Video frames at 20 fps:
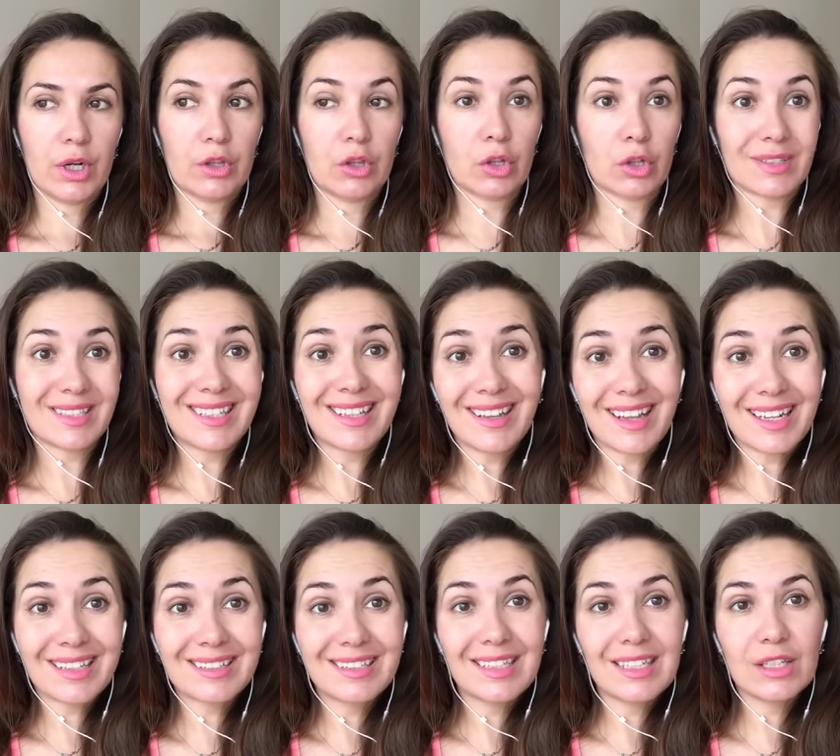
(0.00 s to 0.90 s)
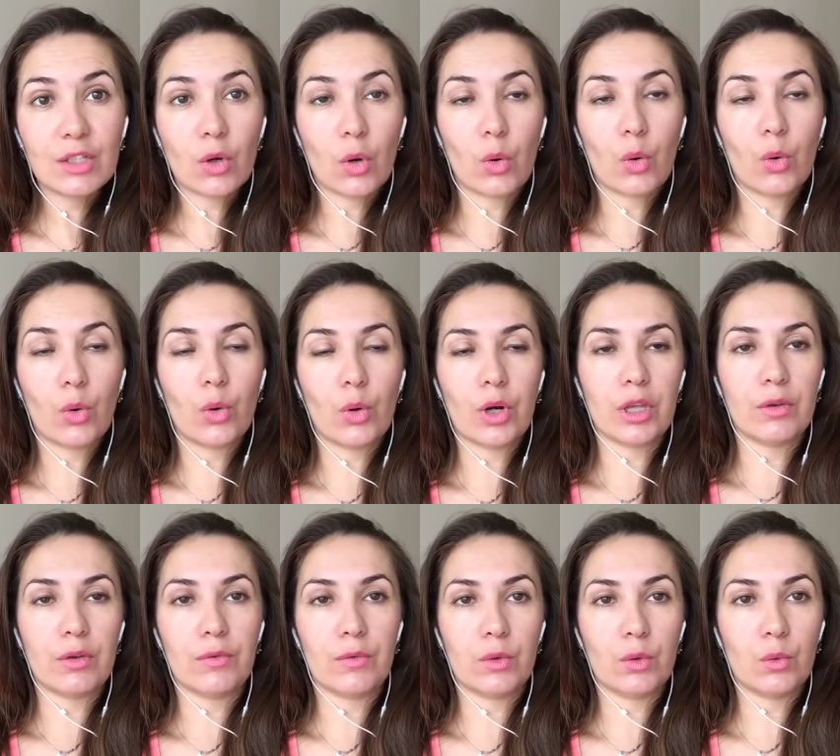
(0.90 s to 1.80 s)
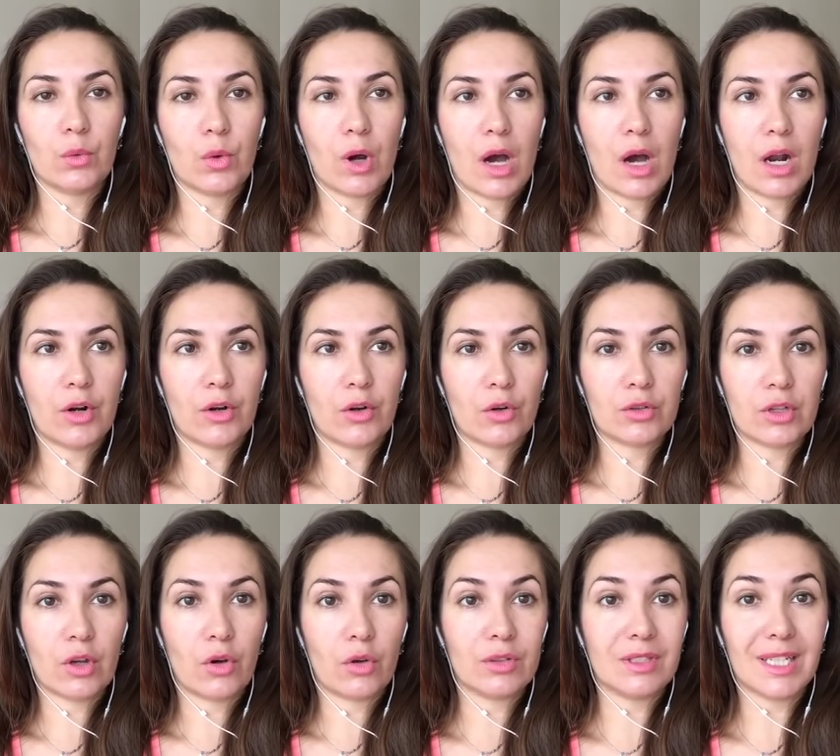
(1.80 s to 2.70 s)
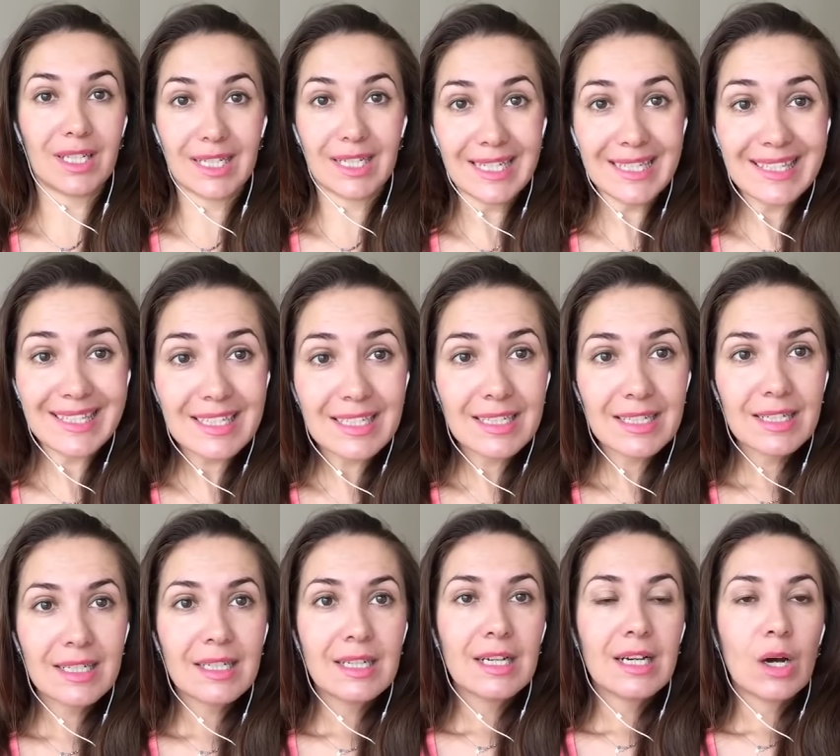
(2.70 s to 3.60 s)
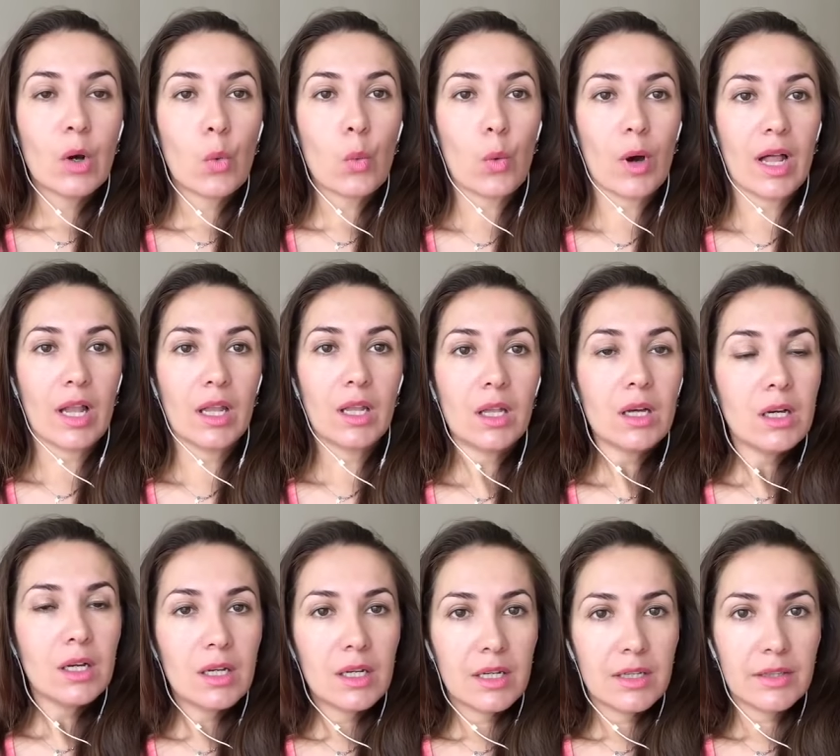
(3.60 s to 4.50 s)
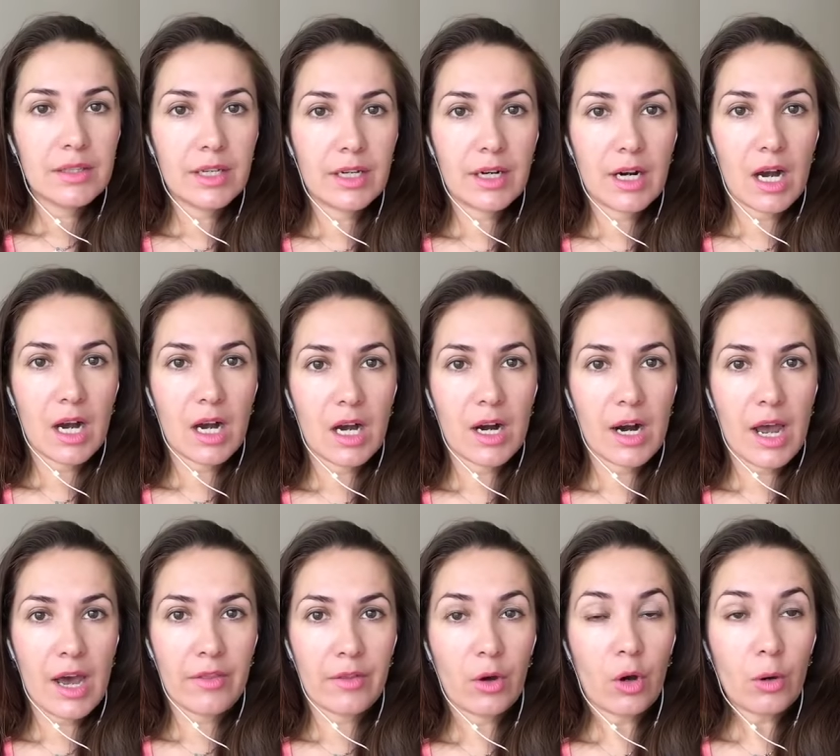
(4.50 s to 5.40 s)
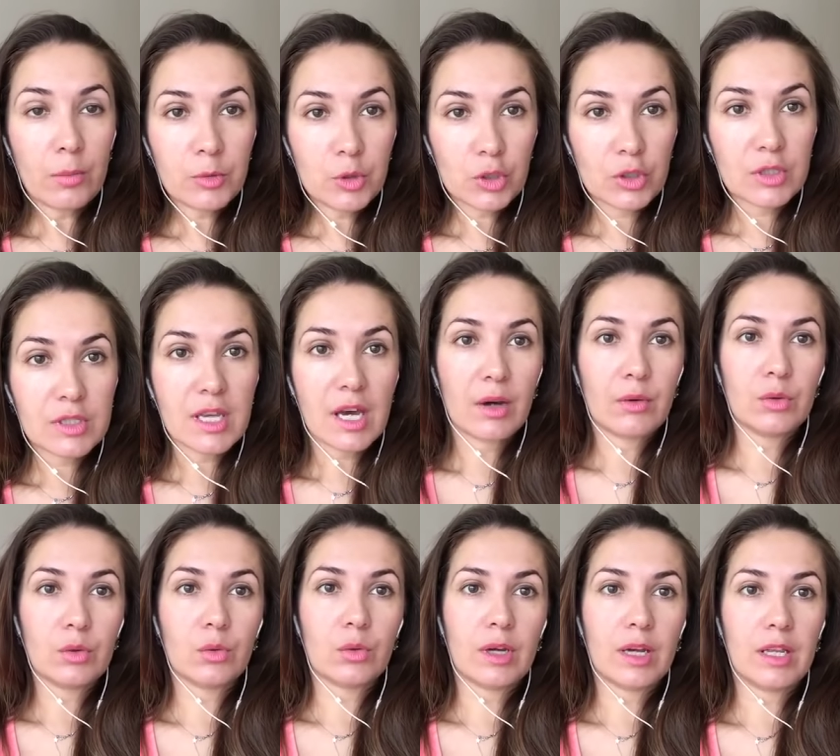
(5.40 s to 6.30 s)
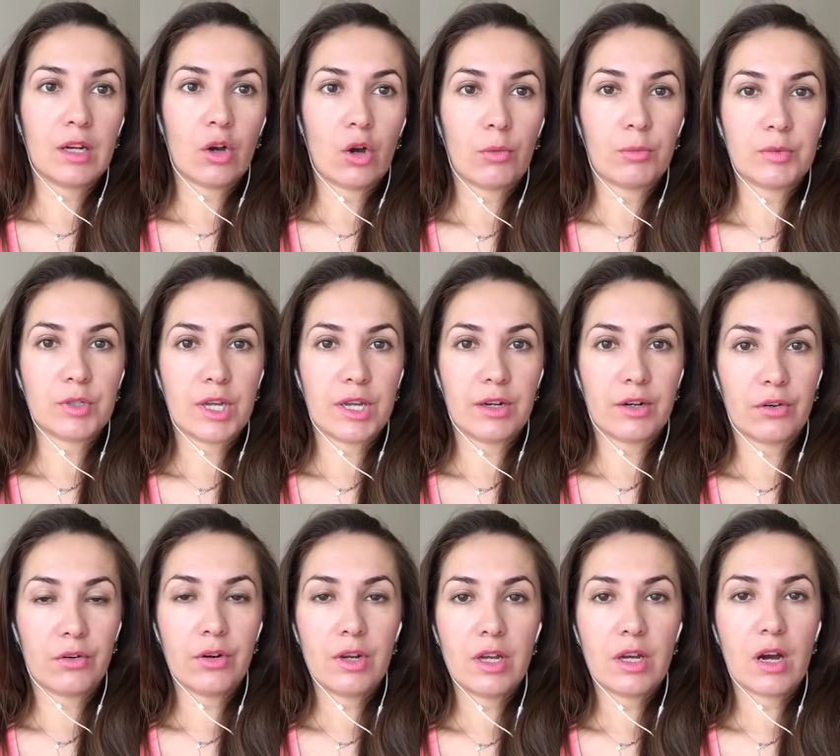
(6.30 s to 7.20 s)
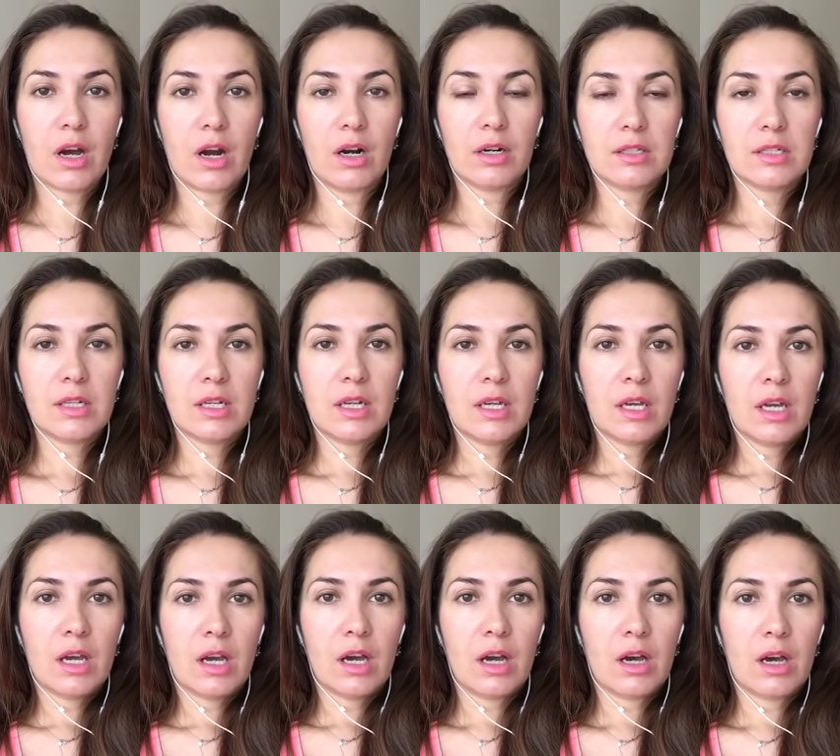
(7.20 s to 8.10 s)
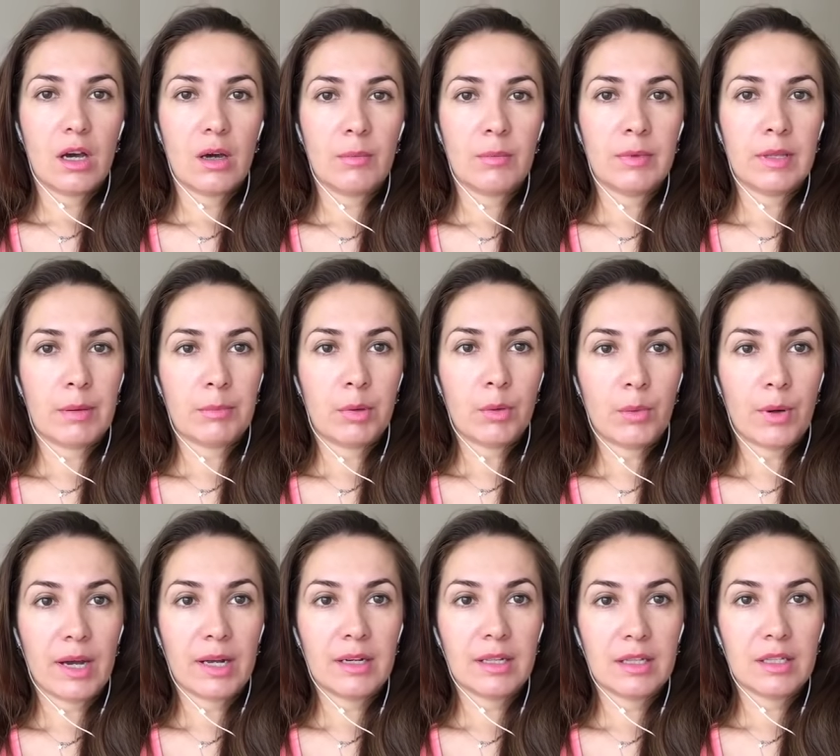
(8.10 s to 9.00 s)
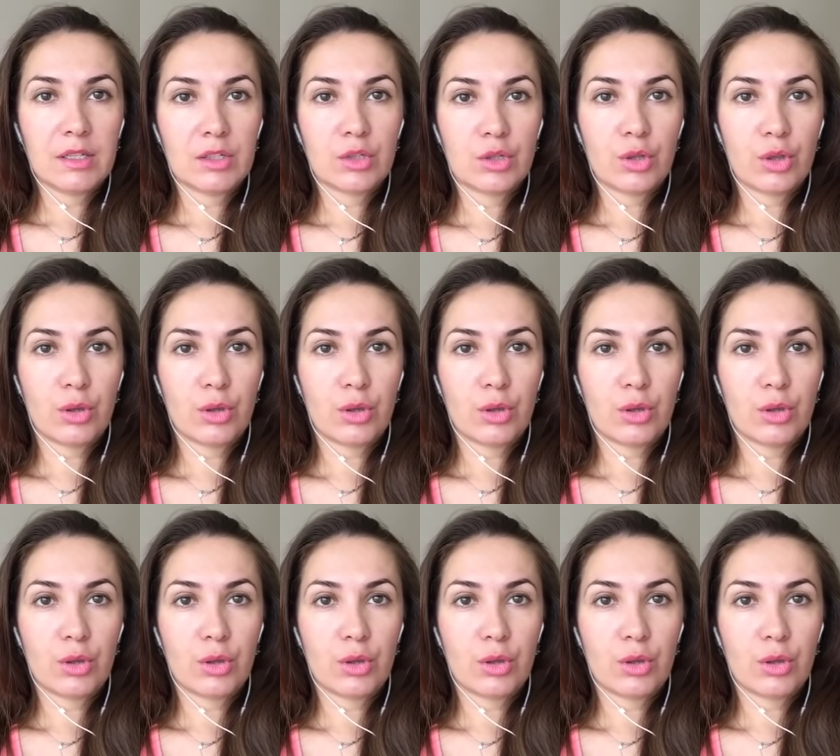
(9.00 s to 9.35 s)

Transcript: not selected, or if you are not on the list? Well, there are other options how you can obtain a green card. Number one is